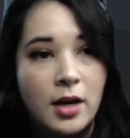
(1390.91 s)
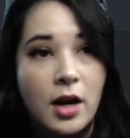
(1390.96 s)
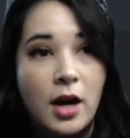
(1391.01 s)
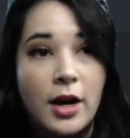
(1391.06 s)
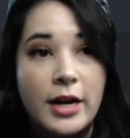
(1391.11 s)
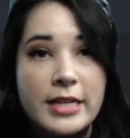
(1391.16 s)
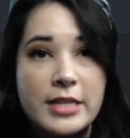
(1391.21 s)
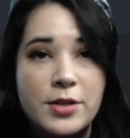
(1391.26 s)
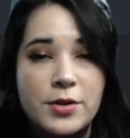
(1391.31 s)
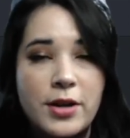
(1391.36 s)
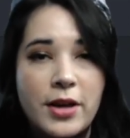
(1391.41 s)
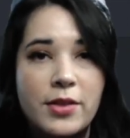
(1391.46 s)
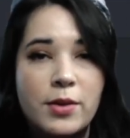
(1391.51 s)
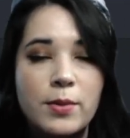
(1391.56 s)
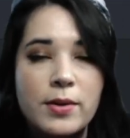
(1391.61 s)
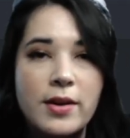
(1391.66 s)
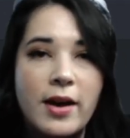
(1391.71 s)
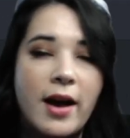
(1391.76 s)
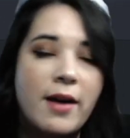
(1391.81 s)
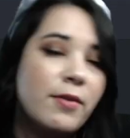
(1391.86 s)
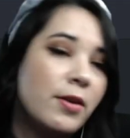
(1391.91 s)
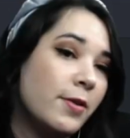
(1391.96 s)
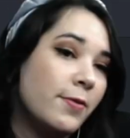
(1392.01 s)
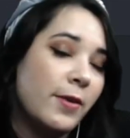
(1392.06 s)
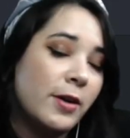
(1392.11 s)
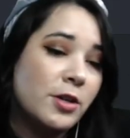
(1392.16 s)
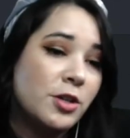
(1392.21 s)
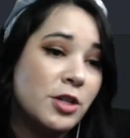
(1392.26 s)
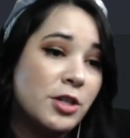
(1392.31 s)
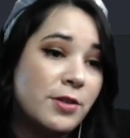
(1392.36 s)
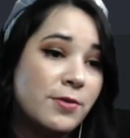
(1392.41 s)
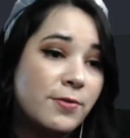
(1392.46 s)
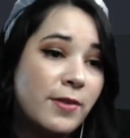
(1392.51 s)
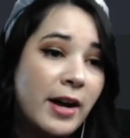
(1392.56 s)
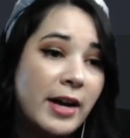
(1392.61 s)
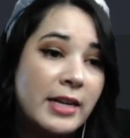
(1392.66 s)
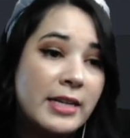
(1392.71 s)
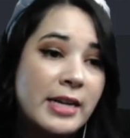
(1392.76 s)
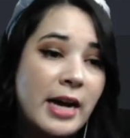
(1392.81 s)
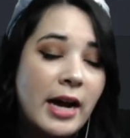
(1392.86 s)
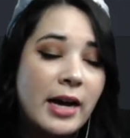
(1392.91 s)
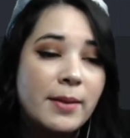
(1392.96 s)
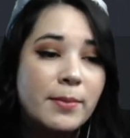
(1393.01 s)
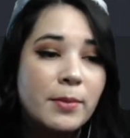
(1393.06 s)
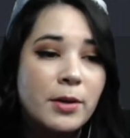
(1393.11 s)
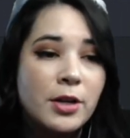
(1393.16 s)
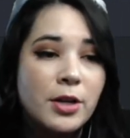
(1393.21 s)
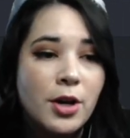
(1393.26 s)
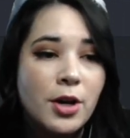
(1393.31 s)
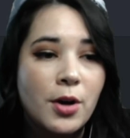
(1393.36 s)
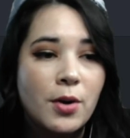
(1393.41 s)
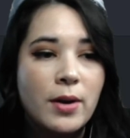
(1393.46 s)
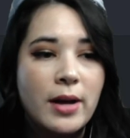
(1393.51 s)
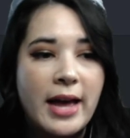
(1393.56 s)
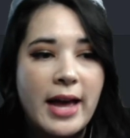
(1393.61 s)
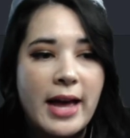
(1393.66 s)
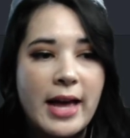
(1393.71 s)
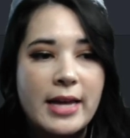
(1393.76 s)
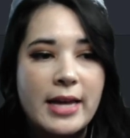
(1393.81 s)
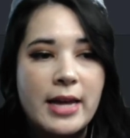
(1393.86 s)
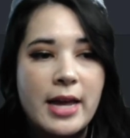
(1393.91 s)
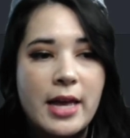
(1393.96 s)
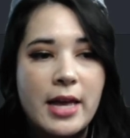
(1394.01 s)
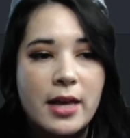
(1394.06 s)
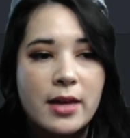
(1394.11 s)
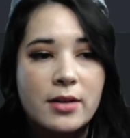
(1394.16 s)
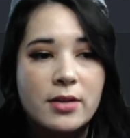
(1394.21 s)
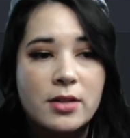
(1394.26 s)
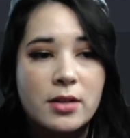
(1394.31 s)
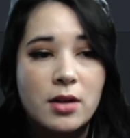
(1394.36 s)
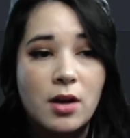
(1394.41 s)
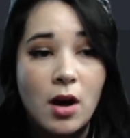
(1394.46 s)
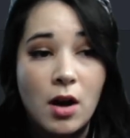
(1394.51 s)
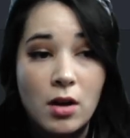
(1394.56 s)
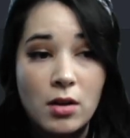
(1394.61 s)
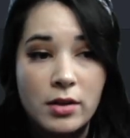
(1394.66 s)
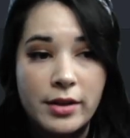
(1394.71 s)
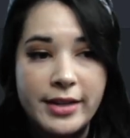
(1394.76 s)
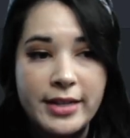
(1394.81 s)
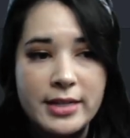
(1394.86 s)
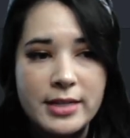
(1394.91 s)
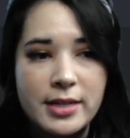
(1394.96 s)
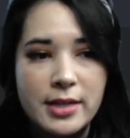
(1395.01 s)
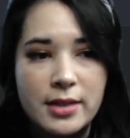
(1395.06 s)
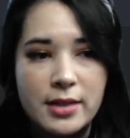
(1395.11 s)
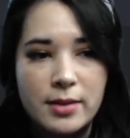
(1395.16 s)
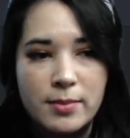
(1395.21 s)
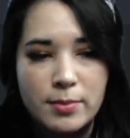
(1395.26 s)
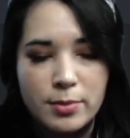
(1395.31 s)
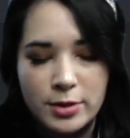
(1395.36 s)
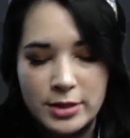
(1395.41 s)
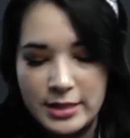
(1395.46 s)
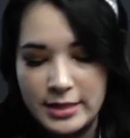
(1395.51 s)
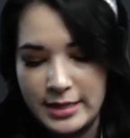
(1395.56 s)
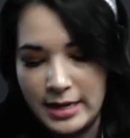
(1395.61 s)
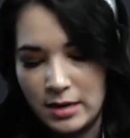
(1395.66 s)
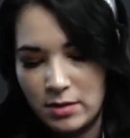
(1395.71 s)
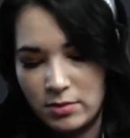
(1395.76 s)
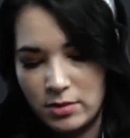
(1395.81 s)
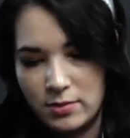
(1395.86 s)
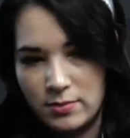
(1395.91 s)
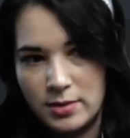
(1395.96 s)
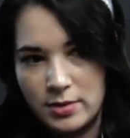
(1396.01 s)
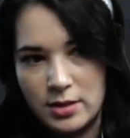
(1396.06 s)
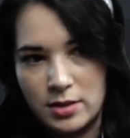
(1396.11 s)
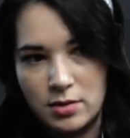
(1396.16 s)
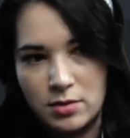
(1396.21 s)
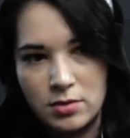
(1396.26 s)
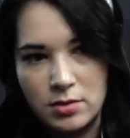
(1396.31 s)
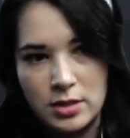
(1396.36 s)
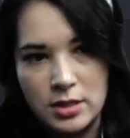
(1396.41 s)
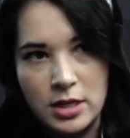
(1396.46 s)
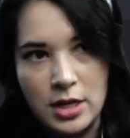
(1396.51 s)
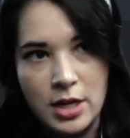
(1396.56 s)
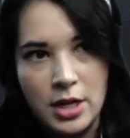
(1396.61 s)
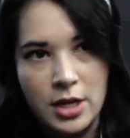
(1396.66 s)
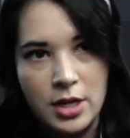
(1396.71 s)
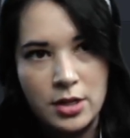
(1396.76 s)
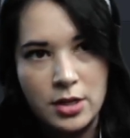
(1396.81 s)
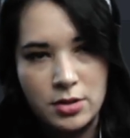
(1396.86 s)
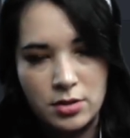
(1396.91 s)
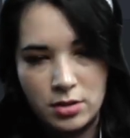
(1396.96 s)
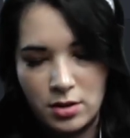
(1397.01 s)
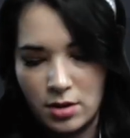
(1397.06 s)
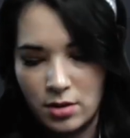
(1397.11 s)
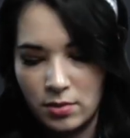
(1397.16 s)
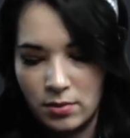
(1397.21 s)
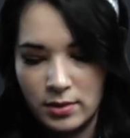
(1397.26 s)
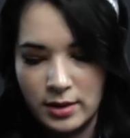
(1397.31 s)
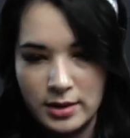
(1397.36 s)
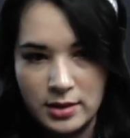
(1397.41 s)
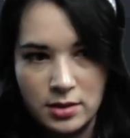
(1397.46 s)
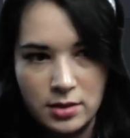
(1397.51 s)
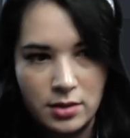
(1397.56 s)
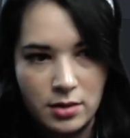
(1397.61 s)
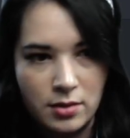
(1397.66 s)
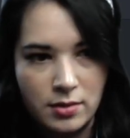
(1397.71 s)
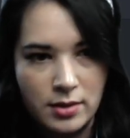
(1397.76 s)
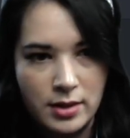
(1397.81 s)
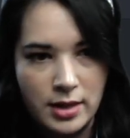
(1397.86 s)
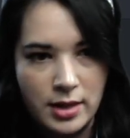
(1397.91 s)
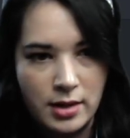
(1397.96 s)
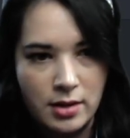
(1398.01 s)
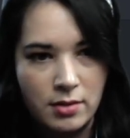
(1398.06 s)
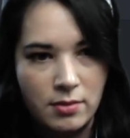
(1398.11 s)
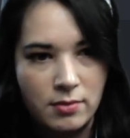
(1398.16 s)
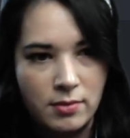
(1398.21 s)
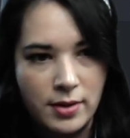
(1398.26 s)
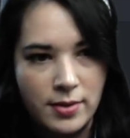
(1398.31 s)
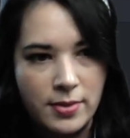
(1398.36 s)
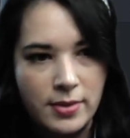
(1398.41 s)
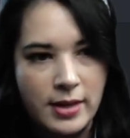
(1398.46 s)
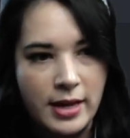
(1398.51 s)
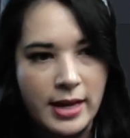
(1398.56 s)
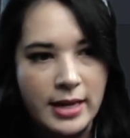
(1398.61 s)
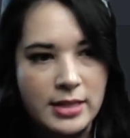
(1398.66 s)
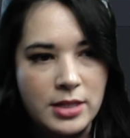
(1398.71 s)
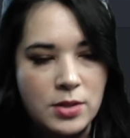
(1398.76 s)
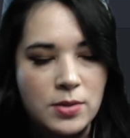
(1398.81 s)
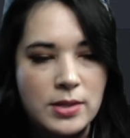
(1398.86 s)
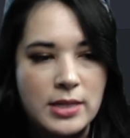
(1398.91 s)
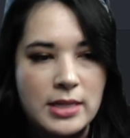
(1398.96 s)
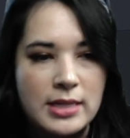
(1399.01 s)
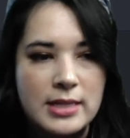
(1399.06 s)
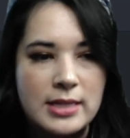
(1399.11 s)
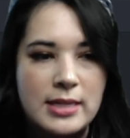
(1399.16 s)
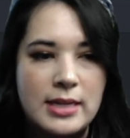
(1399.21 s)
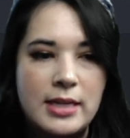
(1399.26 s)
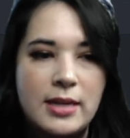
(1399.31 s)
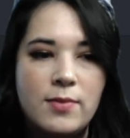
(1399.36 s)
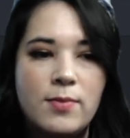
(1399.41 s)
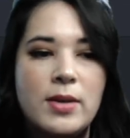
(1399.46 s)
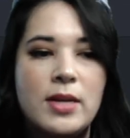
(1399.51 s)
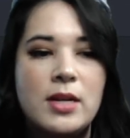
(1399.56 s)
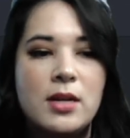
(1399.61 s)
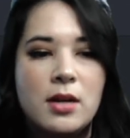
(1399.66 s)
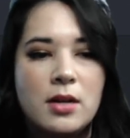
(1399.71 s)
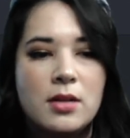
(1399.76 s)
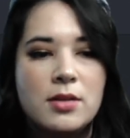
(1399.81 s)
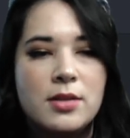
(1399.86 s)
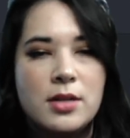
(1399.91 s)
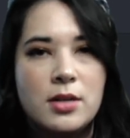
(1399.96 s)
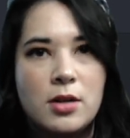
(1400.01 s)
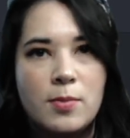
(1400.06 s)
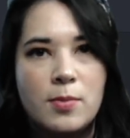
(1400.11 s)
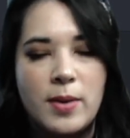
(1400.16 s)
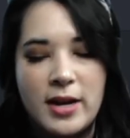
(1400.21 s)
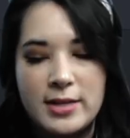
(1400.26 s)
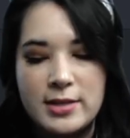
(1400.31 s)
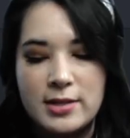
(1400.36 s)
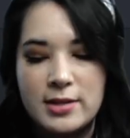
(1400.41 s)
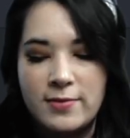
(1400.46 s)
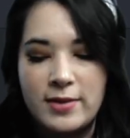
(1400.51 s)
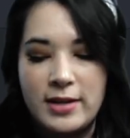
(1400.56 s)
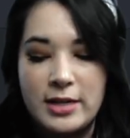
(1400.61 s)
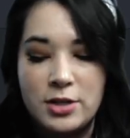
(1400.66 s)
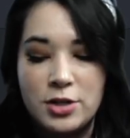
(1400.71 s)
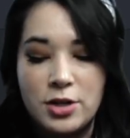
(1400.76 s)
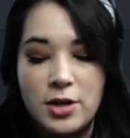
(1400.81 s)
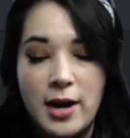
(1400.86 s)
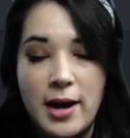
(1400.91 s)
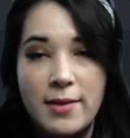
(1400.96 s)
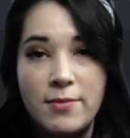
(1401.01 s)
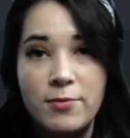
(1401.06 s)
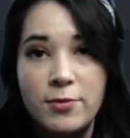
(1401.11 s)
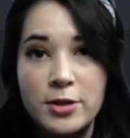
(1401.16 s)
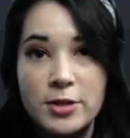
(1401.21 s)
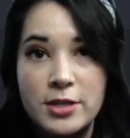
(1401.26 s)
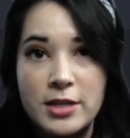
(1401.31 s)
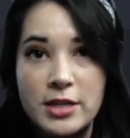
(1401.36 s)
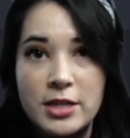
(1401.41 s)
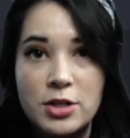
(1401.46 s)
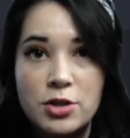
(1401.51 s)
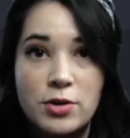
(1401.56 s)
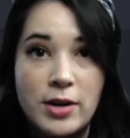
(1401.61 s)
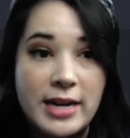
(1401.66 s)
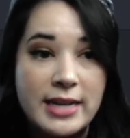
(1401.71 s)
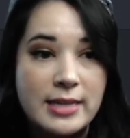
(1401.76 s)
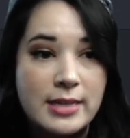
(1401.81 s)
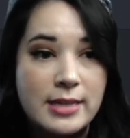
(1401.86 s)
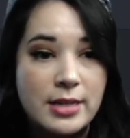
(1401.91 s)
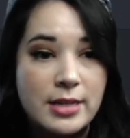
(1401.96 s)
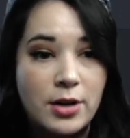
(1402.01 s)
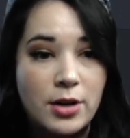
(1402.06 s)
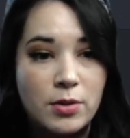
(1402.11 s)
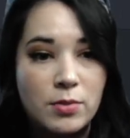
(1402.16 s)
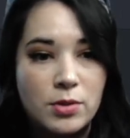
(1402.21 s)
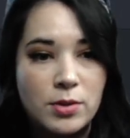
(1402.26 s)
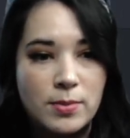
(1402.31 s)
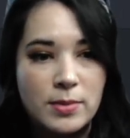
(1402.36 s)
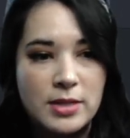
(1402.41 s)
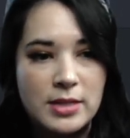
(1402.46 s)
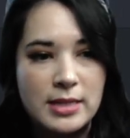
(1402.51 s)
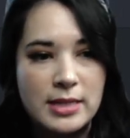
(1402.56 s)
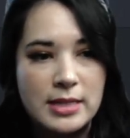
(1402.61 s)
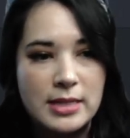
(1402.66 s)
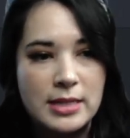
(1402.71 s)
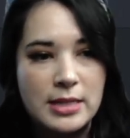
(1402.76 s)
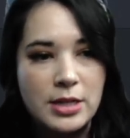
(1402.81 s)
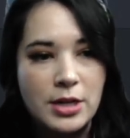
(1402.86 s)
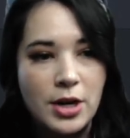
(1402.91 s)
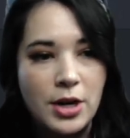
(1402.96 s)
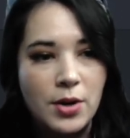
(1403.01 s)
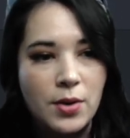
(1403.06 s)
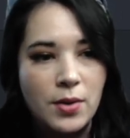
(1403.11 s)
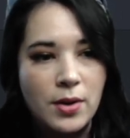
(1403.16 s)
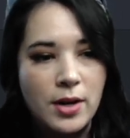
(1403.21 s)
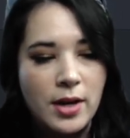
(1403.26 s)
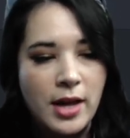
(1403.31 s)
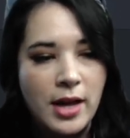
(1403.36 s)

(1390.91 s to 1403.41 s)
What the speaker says: All right, so now that we have our function defined, I'm going to go ahead and call it and then print out the result. So let's go ahead and run that. So it's going to say, give me a non-zero positive integer. I'm first going to try 0. So I'm going to say 0.